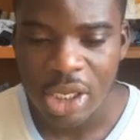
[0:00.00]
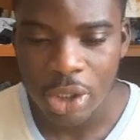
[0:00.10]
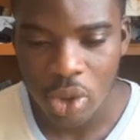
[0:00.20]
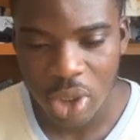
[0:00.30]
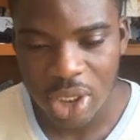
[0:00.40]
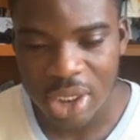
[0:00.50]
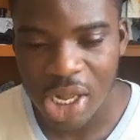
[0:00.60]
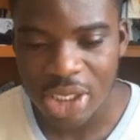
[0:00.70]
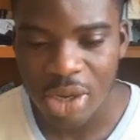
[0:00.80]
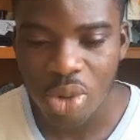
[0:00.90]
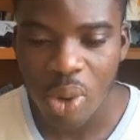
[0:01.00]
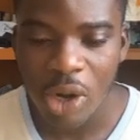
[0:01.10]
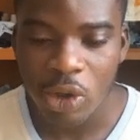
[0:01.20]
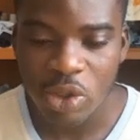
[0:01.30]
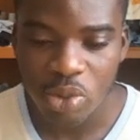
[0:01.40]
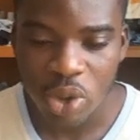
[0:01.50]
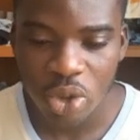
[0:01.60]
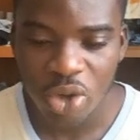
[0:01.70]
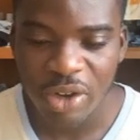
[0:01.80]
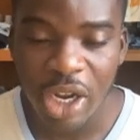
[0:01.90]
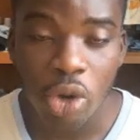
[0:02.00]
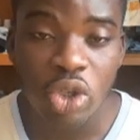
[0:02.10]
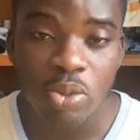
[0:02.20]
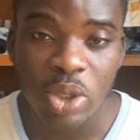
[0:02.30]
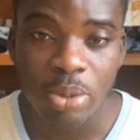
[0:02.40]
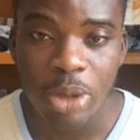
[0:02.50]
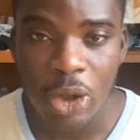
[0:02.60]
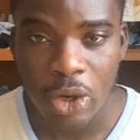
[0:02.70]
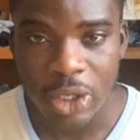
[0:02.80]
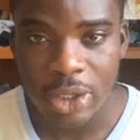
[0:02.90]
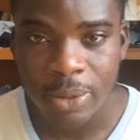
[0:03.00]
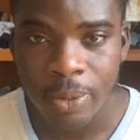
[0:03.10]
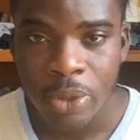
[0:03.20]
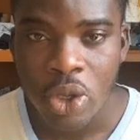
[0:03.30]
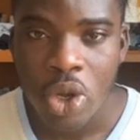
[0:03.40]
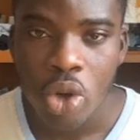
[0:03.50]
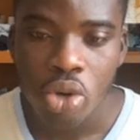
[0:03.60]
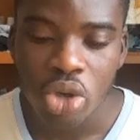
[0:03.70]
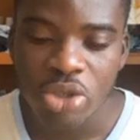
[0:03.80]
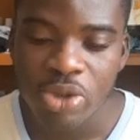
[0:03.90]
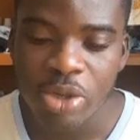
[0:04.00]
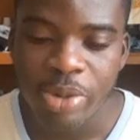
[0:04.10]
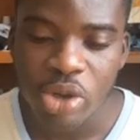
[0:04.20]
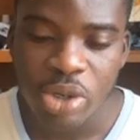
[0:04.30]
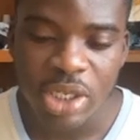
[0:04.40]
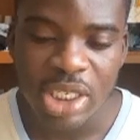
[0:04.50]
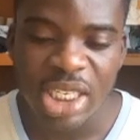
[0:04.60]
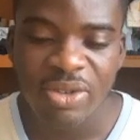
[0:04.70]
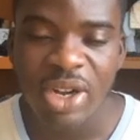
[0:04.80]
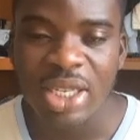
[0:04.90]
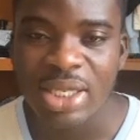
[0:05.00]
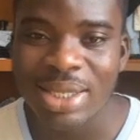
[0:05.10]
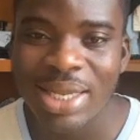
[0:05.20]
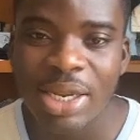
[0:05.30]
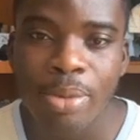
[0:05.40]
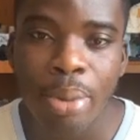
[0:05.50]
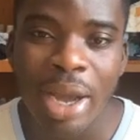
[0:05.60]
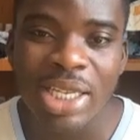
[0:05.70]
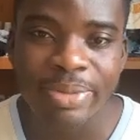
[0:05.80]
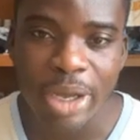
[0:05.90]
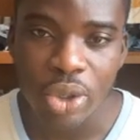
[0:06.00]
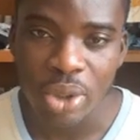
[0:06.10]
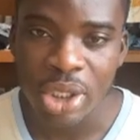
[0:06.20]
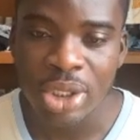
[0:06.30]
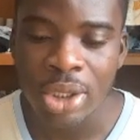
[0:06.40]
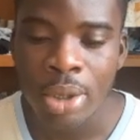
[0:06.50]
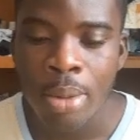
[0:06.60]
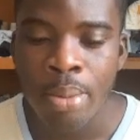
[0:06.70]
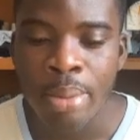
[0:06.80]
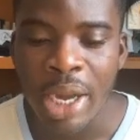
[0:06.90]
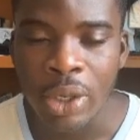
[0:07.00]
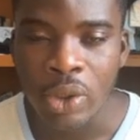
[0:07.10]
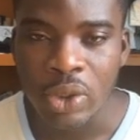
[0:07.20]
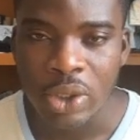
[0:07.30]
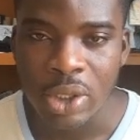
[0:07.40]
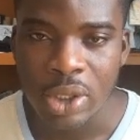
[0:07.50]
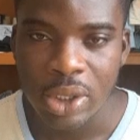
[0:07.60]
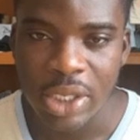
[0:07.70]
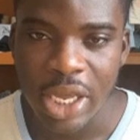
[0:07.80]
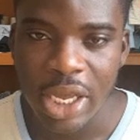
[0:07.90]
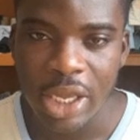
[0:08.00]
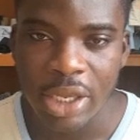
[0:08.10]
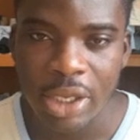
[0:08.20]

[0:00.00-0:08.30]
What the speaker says: in units. That's the required contribution or the contribution per unit. Contribution per unit is given as selling price per unit minus the